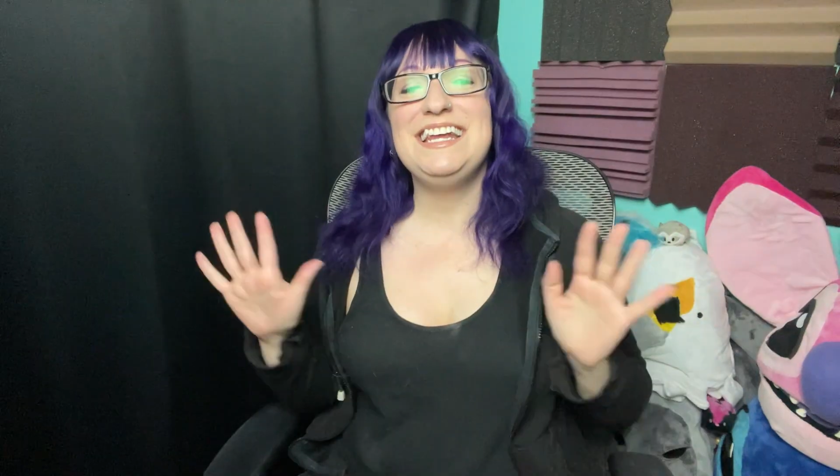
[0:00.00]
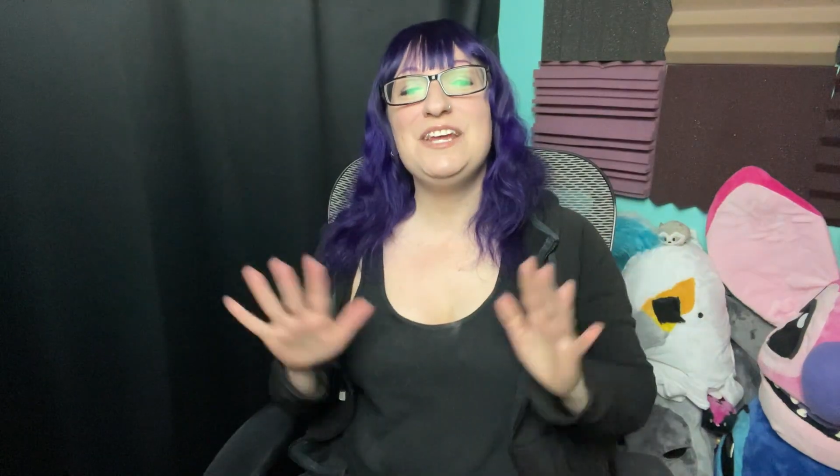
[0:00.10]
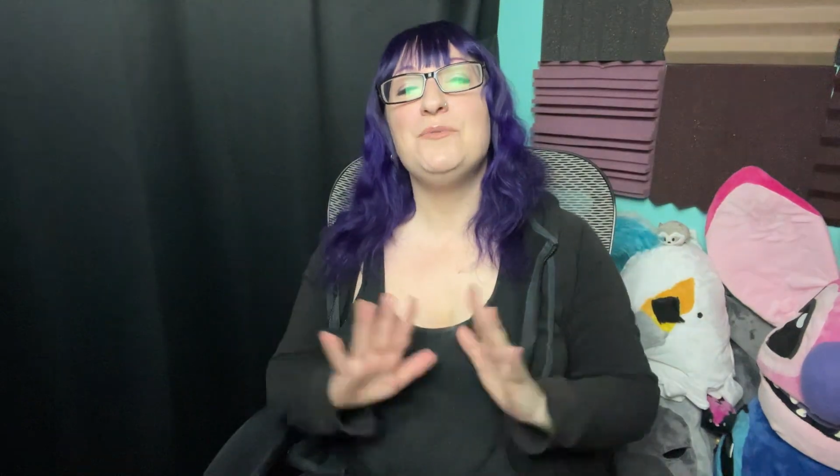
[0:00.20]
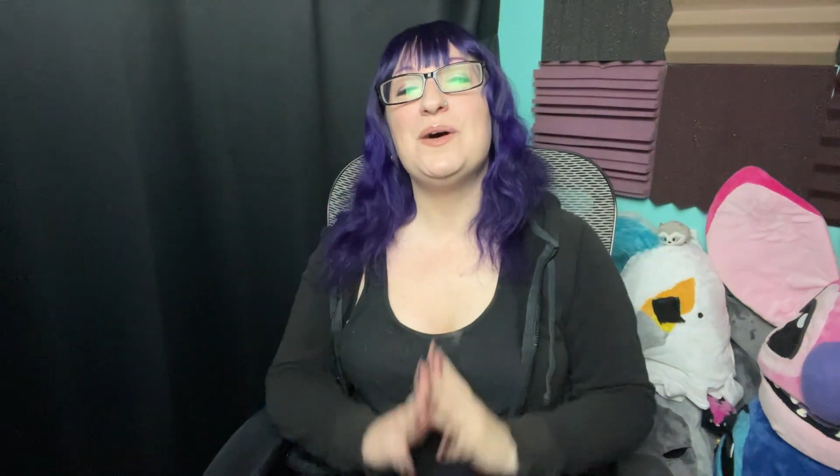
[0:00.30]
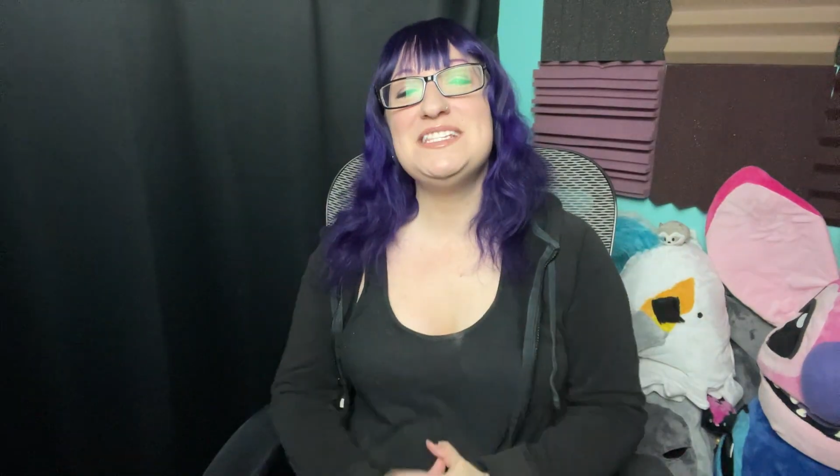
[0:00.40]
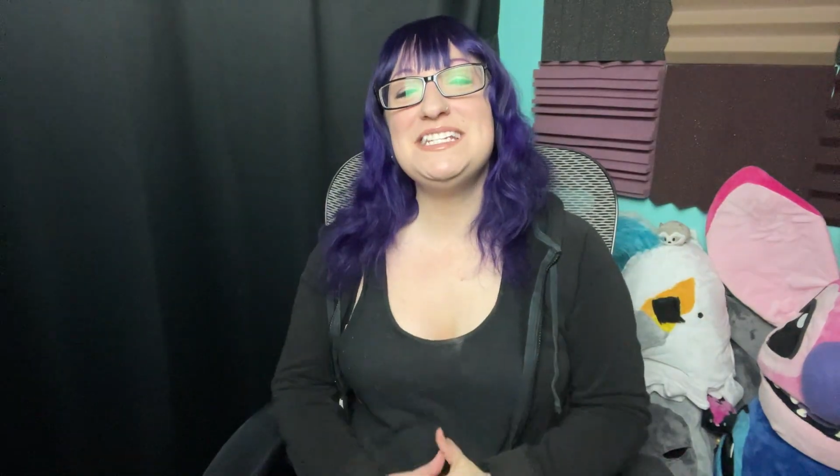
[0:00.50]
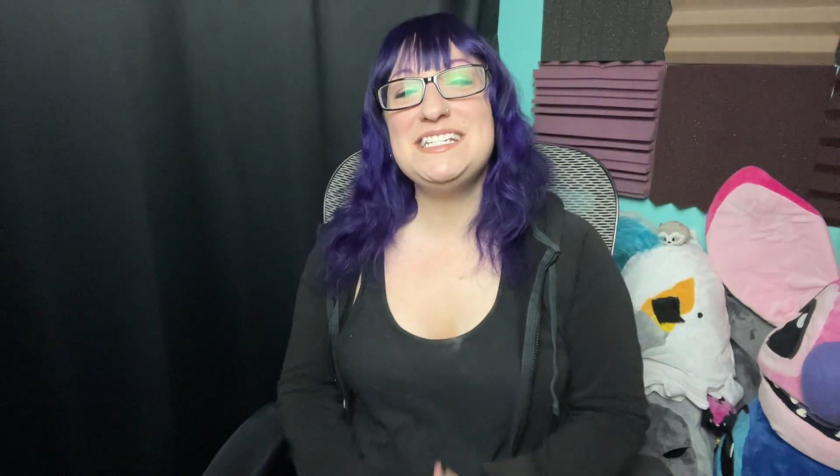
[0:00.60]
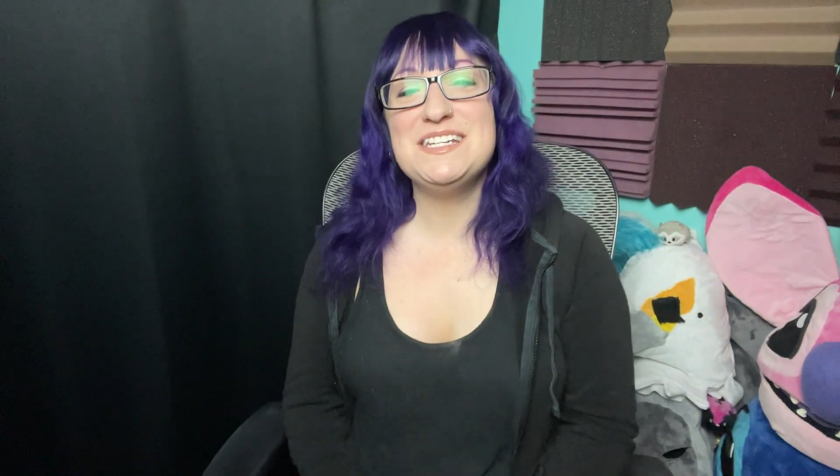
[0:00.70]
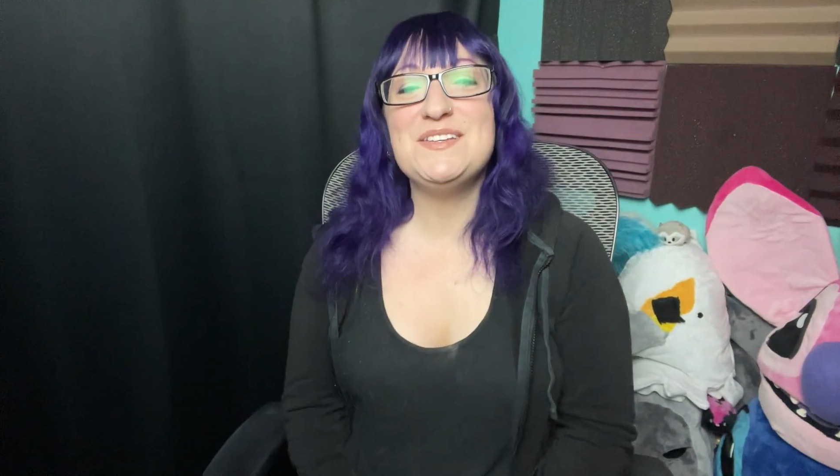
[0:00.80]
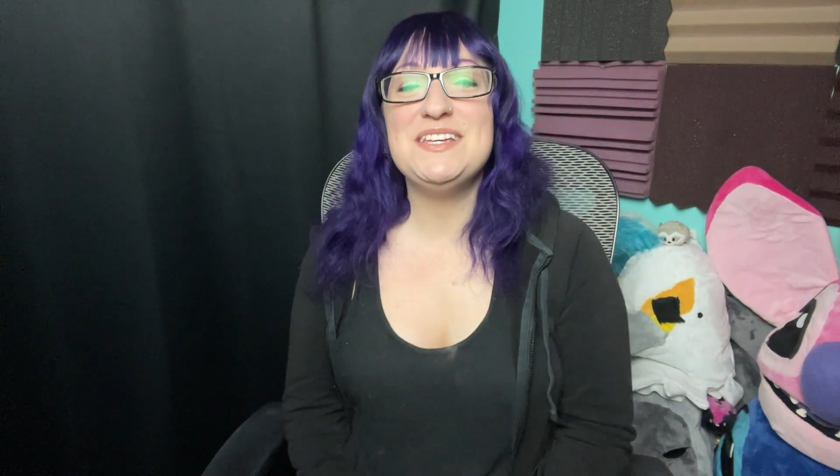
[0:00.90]
it wasn't
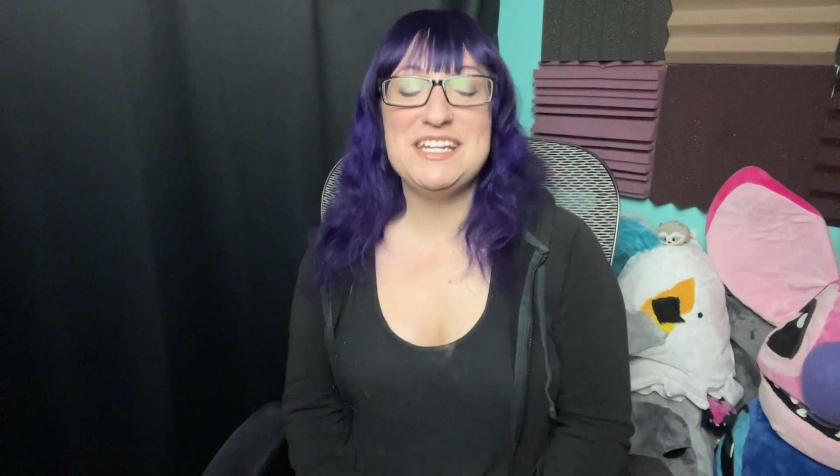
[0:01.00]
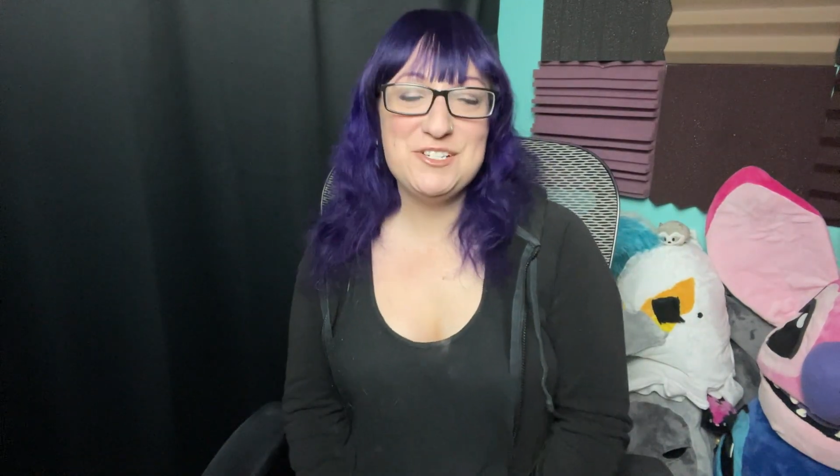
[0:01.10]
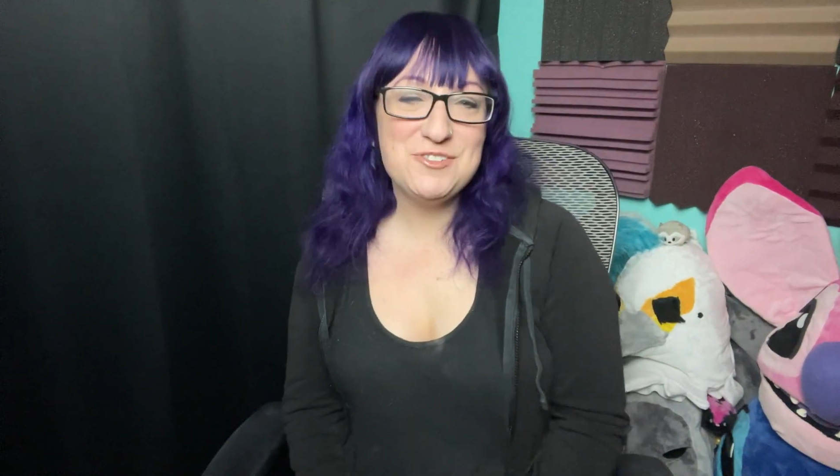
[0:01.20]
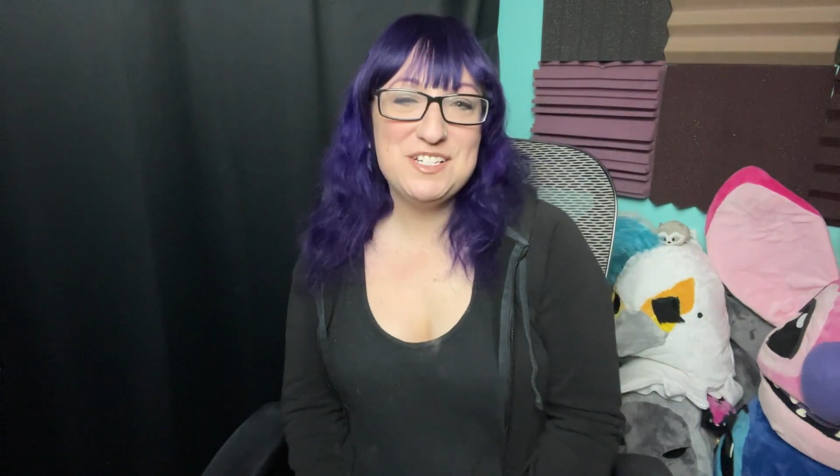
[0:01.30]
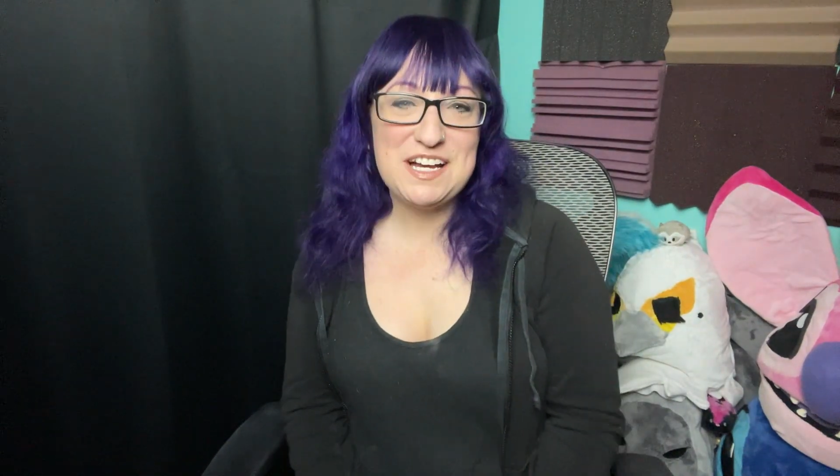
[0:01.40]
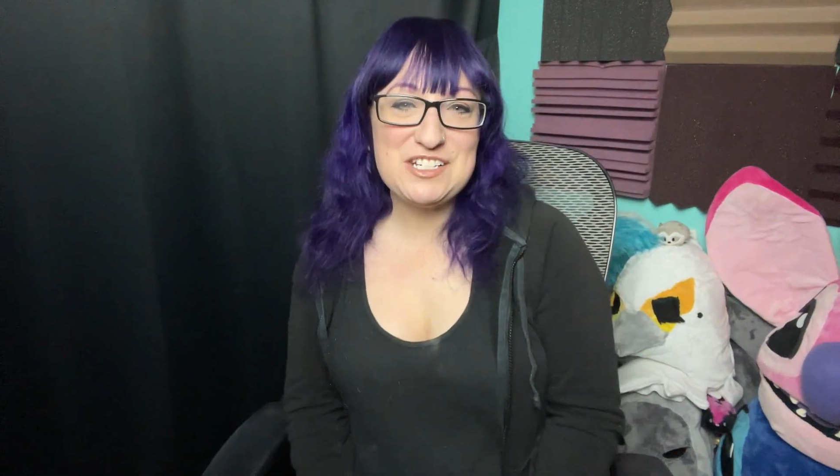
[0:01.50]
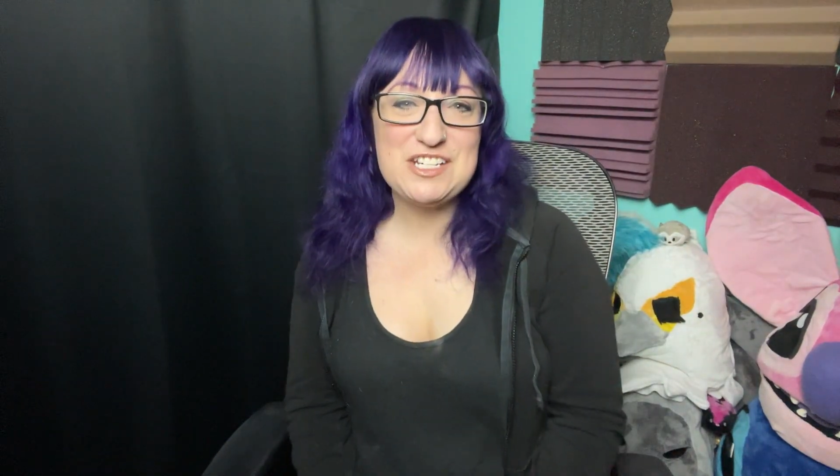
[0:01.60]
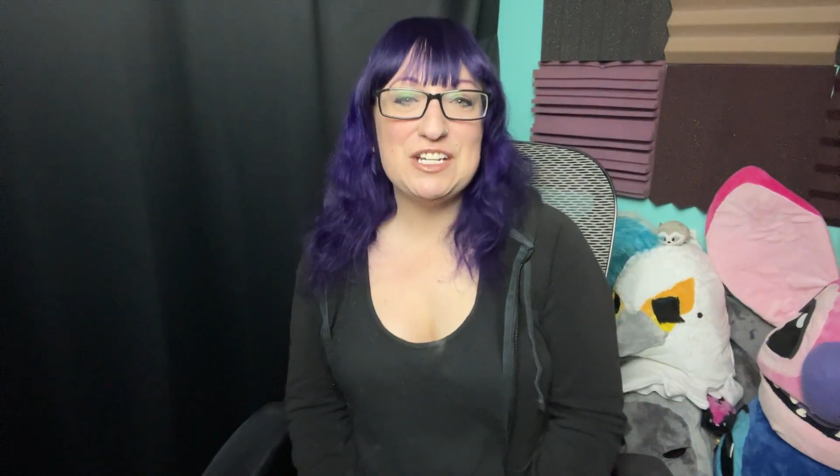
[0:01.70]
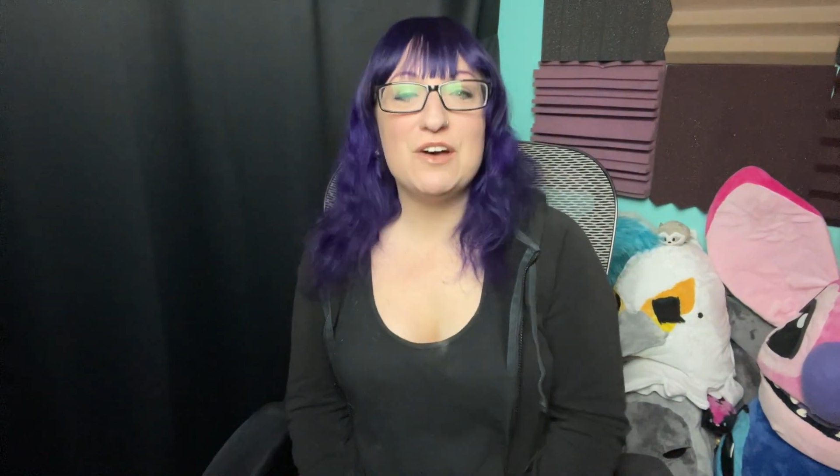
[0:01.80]
until the introduction